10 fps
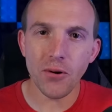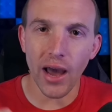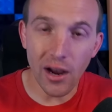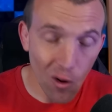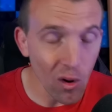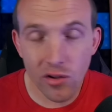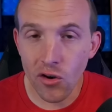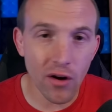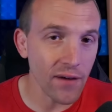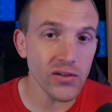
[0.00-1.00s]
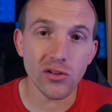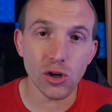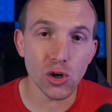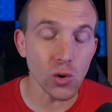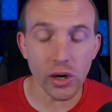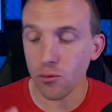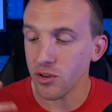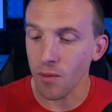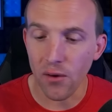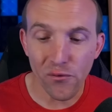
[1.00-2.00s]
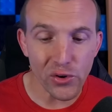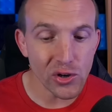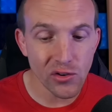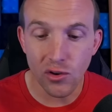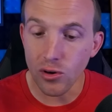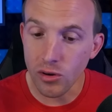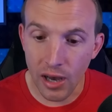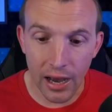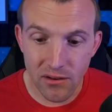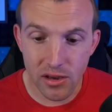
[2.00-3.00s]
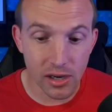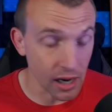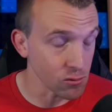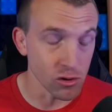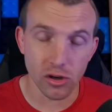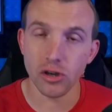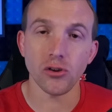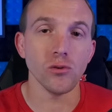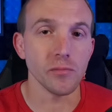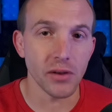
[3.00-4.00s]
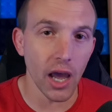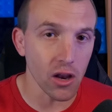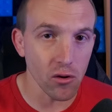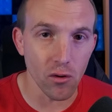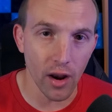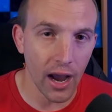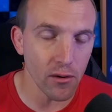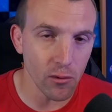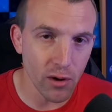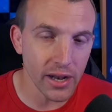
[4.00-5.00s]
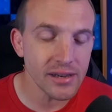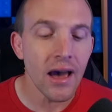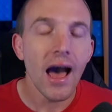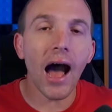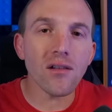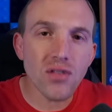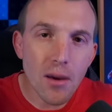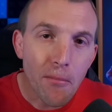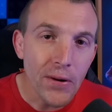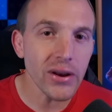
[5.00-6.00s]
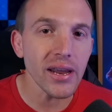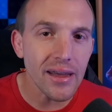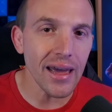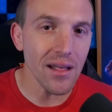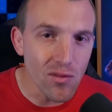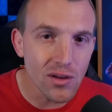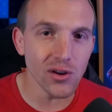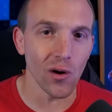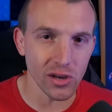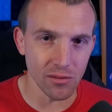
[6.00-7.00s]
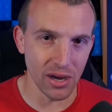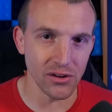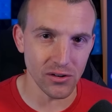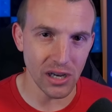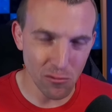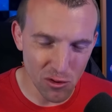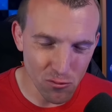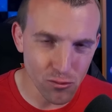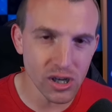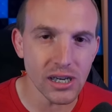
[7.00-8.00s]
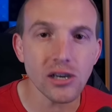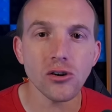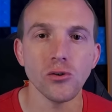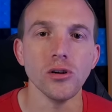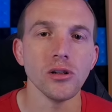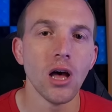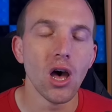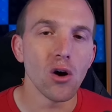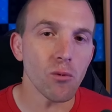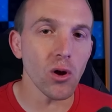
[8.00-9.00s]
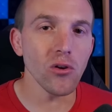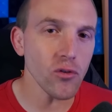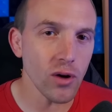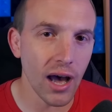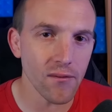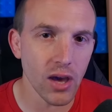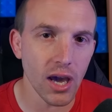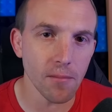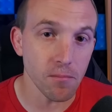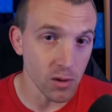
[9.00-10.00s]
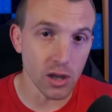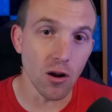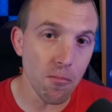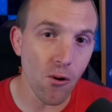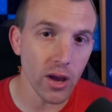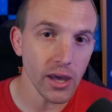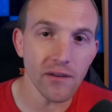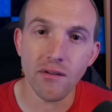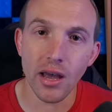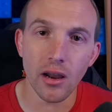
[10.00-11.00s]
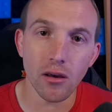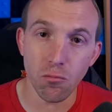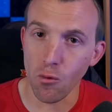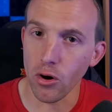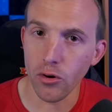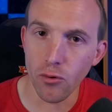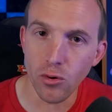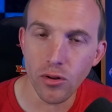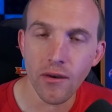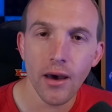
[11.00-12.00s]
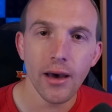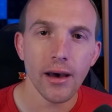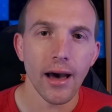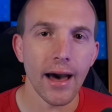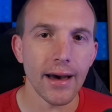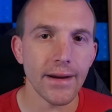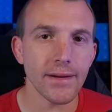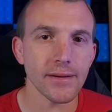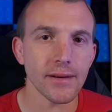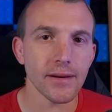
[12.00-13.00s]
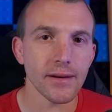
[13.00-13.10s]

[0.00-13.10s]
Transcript: but I called her after the show. It was my first year casting. I wanted to update her on how it went, and they put it in the documentary. It was really cool. We also have a little boy, he's nearly one year old, and